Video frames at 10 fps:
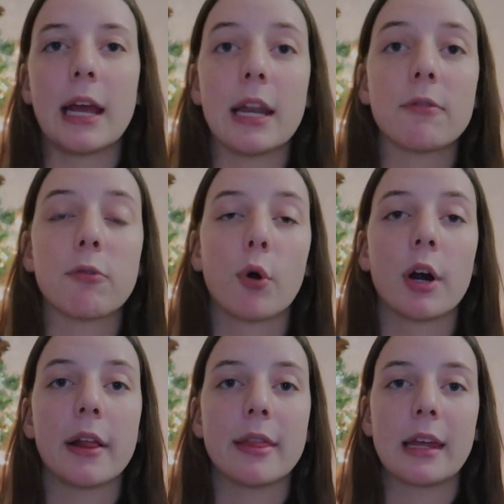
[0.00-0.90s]
And
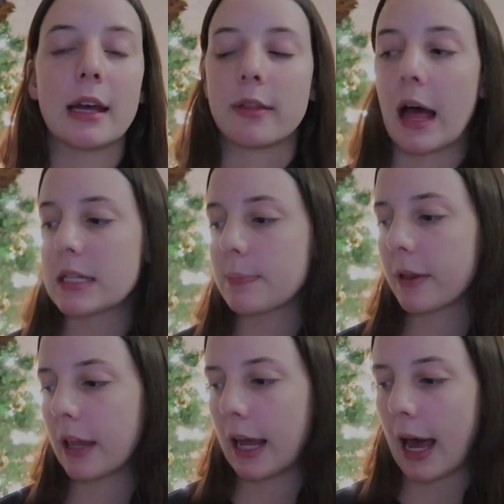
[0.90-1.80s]
for the last book
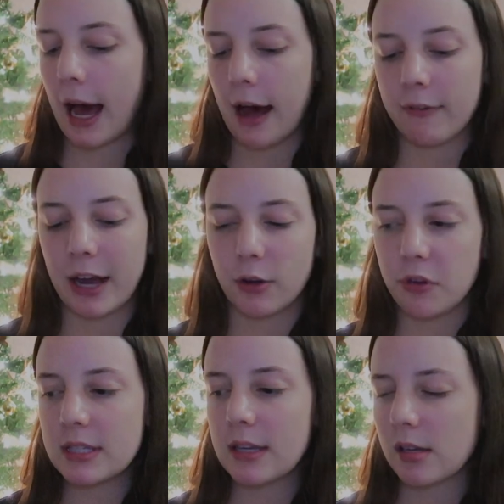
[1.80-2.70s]
that I have, I know
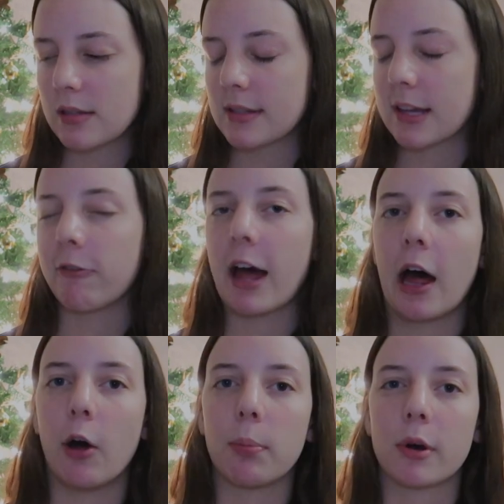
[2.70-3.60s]
this isn't
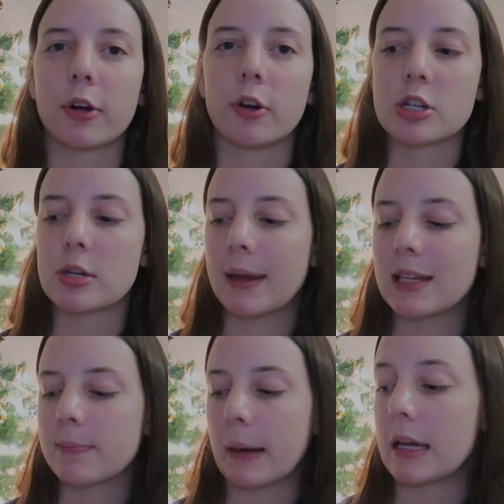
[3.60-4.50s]
self-help or
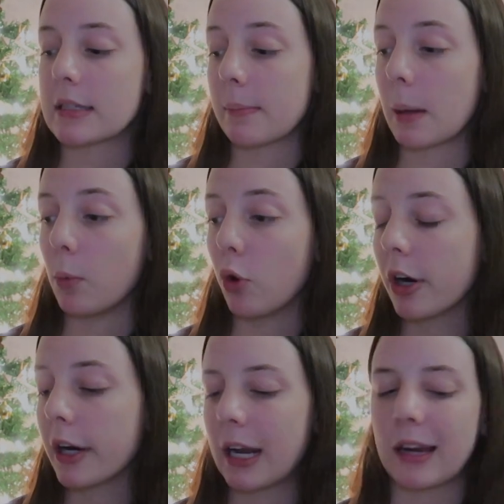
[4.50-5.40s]
Christian-based, but it's a
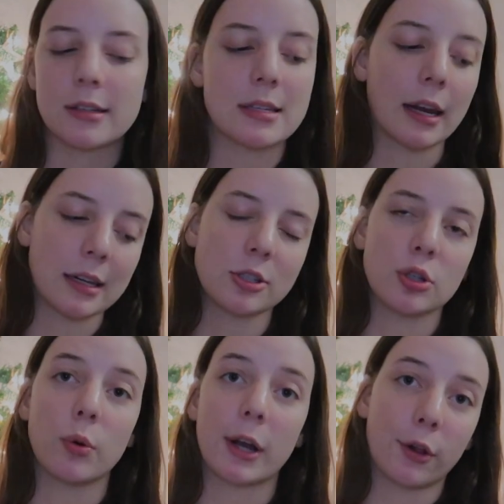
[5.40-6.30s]
memoir, and I decided
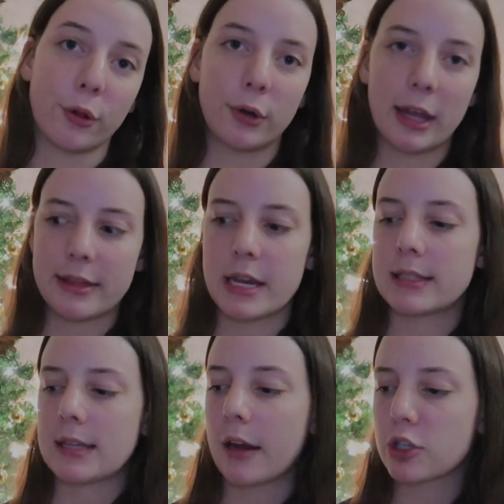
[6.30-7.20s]
to include it in this
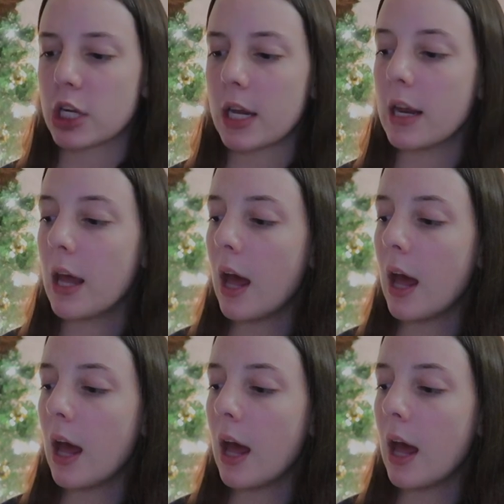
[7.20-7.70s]
section.